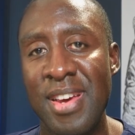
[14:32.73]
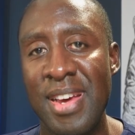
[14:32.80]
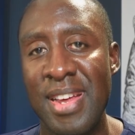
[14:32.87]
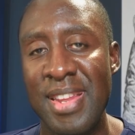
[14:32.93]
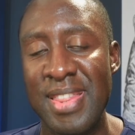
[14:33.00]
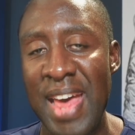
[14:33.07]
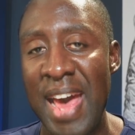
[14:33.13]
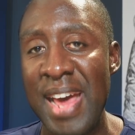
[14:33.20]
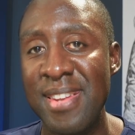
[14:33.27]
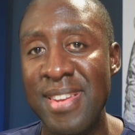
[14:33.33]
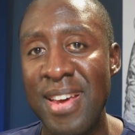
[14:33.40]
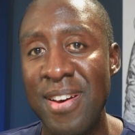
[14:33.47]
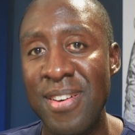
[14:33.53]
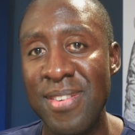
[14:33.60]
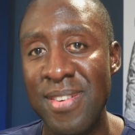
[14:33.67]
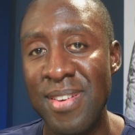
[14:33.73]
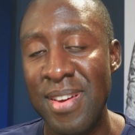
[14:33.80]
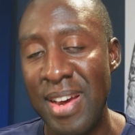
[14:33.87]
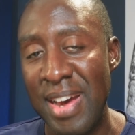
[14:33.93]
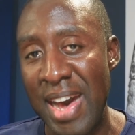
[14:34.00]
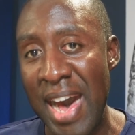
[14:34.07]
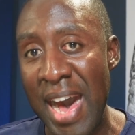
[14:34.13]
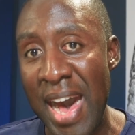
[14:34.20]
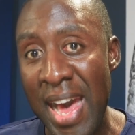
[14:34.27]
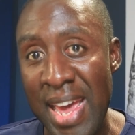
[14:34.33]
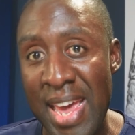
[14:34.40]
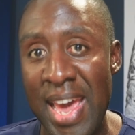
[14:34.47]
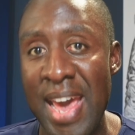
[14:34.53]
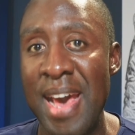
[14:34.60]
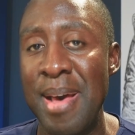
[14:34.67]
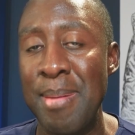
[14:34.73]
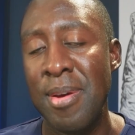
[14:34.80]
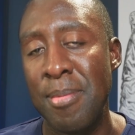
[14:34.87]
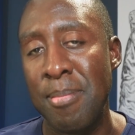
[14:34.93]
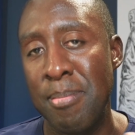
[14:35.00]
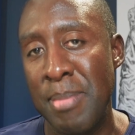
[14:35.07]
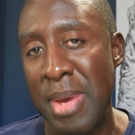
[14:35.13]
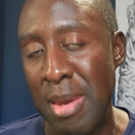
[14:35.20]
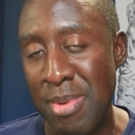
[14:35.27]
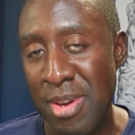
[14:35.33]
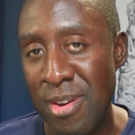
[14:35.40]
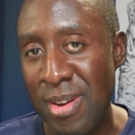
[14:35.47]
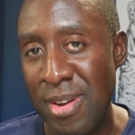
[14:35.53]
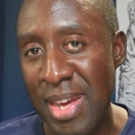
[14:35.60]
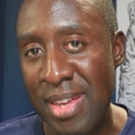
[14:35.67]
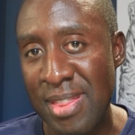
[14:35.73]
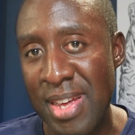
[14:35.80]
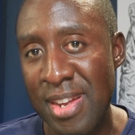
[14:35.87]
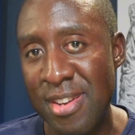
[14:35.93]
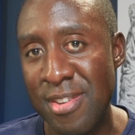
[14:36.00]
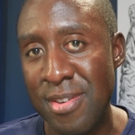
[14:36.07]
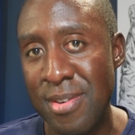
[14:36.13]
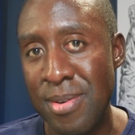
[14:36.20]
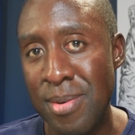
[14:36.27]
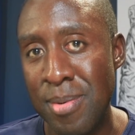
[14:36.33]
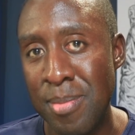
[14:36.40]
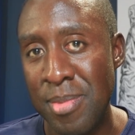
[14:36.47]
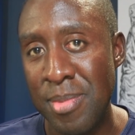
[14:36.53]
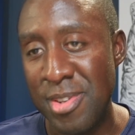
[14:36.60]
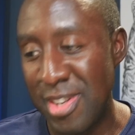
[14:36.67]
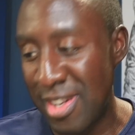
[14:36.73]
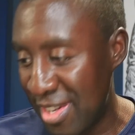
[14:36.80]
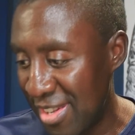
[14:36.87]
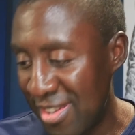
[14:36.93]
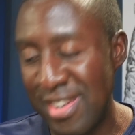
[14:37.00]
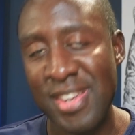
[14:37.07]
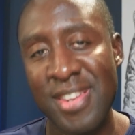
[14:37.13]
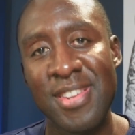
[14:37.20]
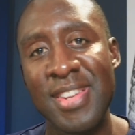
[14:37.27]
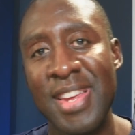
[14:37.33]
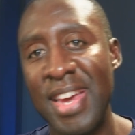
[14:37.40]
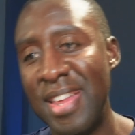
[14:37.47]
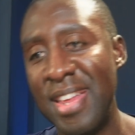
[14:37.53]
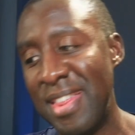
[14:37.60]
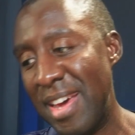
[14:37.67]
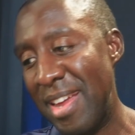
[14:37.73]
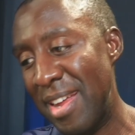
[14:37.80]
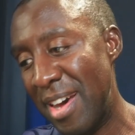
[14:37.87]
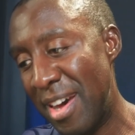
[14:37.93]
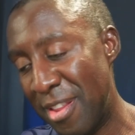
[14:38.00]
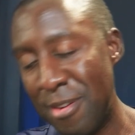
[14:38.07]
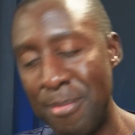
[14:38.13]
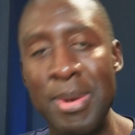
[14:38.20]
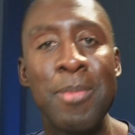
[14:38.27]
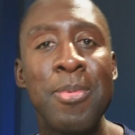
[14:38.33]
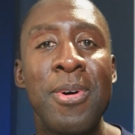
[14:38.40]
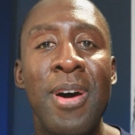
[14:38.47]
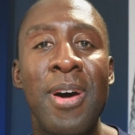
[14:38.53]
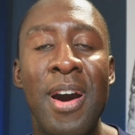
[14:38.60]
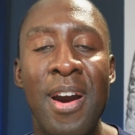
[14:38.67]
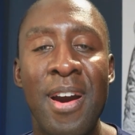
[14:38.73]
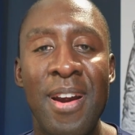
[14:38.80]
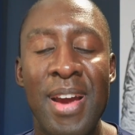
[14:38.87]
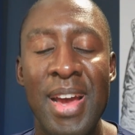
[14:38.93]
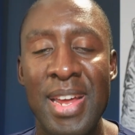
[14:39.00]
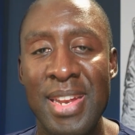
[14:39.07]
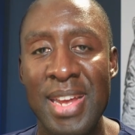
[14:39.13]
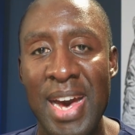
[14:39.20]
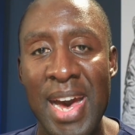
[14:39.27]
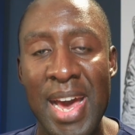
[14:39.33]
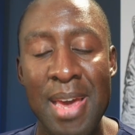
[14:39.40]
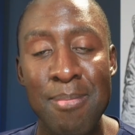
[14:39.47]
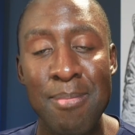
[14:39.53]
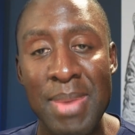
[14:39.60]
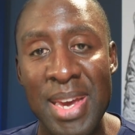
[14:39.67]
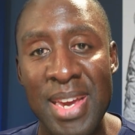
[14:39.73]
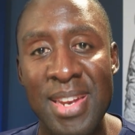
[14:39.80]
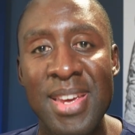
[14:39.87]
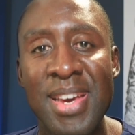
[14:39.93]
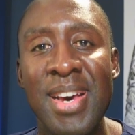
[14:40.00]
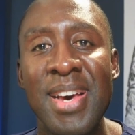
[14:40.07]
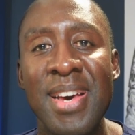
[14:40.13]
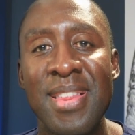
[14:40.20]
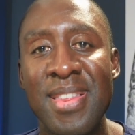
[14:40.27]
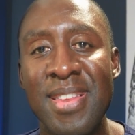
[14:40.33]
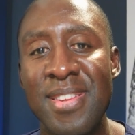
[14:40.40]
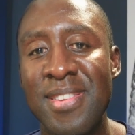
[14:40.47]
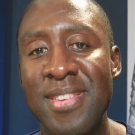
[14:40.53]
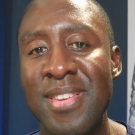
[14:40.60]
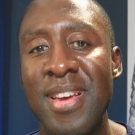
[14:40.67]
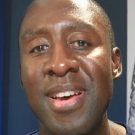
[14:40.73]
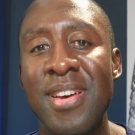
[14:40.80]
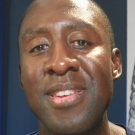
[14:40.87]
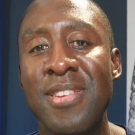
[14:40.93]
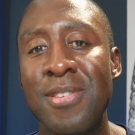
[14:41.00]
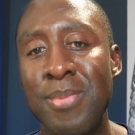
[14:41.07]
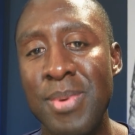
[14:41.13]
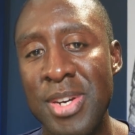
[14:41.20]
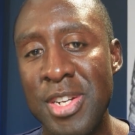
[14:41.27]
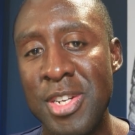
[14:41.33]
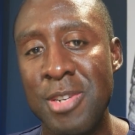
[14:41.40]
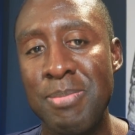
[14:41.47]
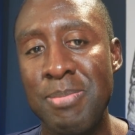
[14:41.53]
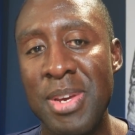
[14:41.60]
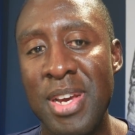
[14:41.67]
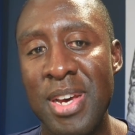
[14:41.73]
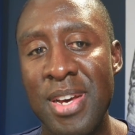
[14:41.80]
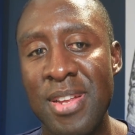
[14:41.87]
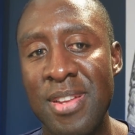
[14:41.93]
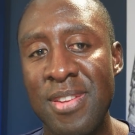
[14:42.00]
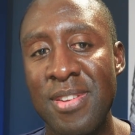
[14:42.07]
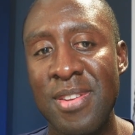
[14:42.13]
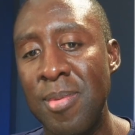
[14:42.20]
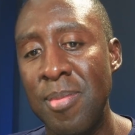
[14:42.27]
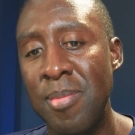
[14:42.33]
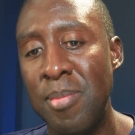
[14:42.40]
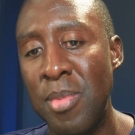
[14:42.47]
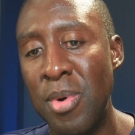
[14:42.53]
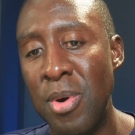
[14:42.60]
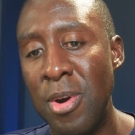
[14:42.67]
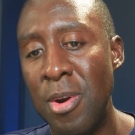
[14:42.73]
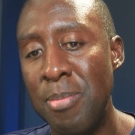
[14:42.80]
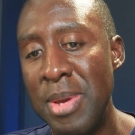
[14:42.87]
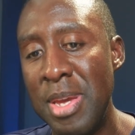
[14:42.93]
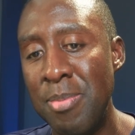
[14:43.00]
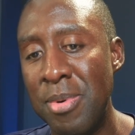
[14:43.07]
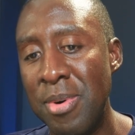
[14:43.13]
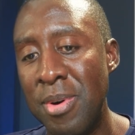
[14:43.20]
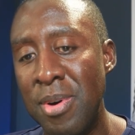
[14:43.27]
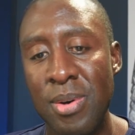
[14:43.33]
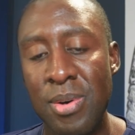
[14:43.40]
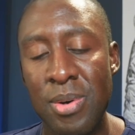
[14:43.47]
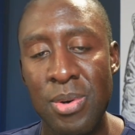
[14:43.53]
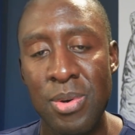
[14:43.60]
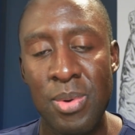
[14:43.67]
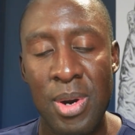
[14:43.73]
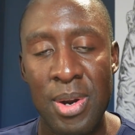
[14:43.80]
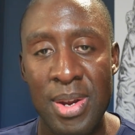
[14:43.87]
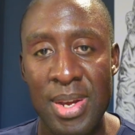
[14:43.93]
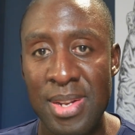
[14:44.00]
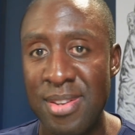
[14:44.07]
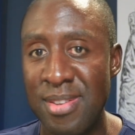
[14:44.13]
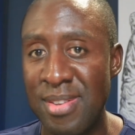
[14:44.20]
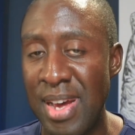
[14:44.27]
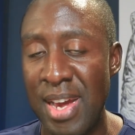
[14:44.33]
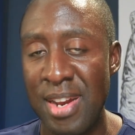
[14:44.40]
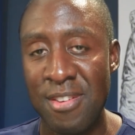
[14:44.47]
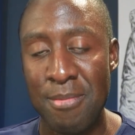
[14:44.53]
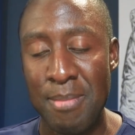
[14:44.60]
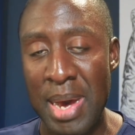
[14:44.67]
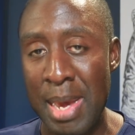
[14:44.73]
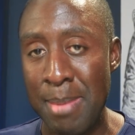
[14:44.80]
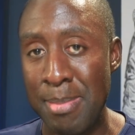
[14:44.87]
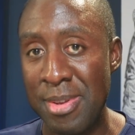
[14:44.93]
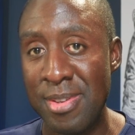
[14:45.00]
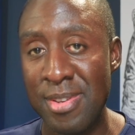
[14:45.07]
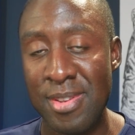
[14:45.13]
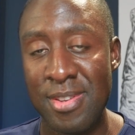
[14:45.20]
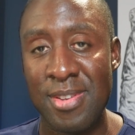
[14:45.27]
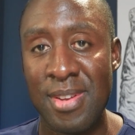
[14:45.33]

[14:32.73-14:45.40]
That's how I am. Maybe you're like that too. Statistics say that other people are, and I made this switch because more people who are inside of my business